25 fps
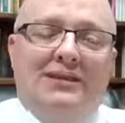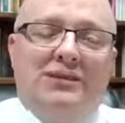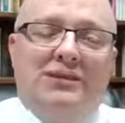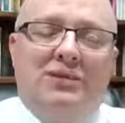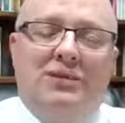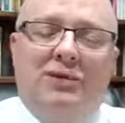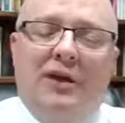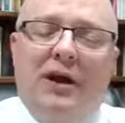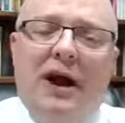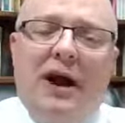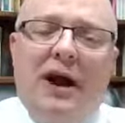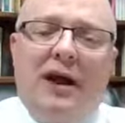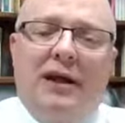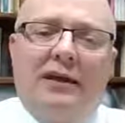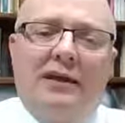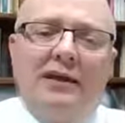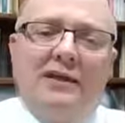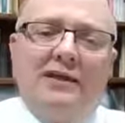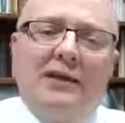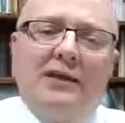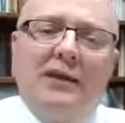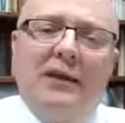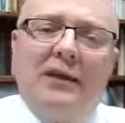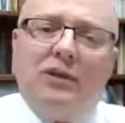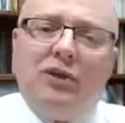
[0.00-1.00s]
Uh, so God
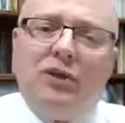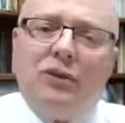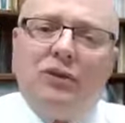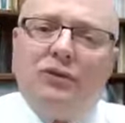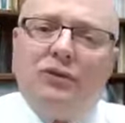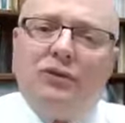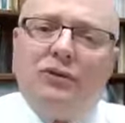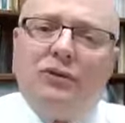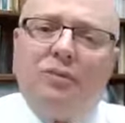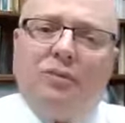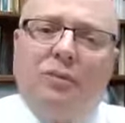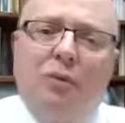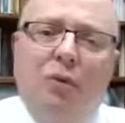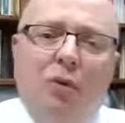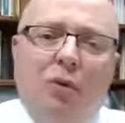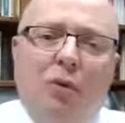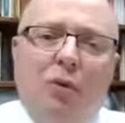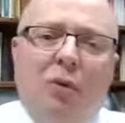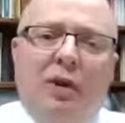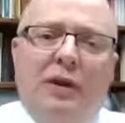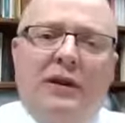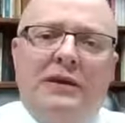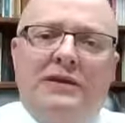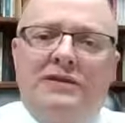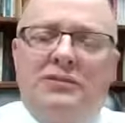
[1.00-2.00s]
continues to
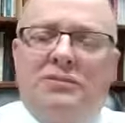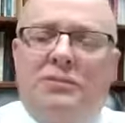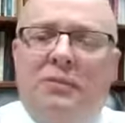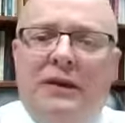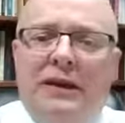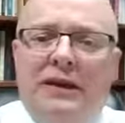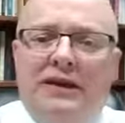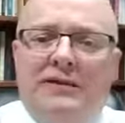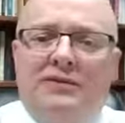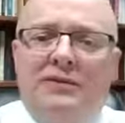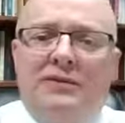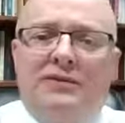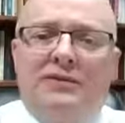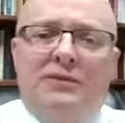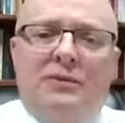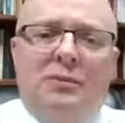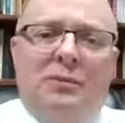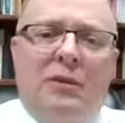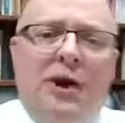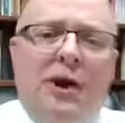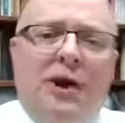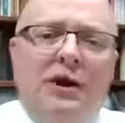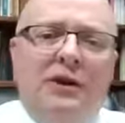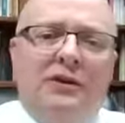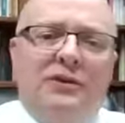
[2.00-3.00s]
pour His blessings
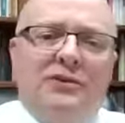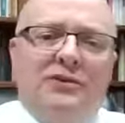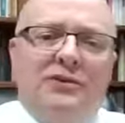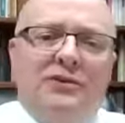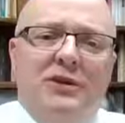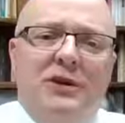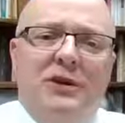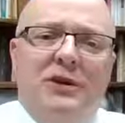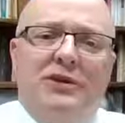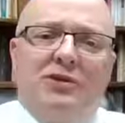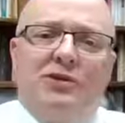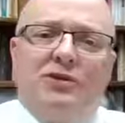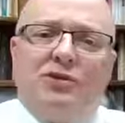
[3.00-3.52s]
upon us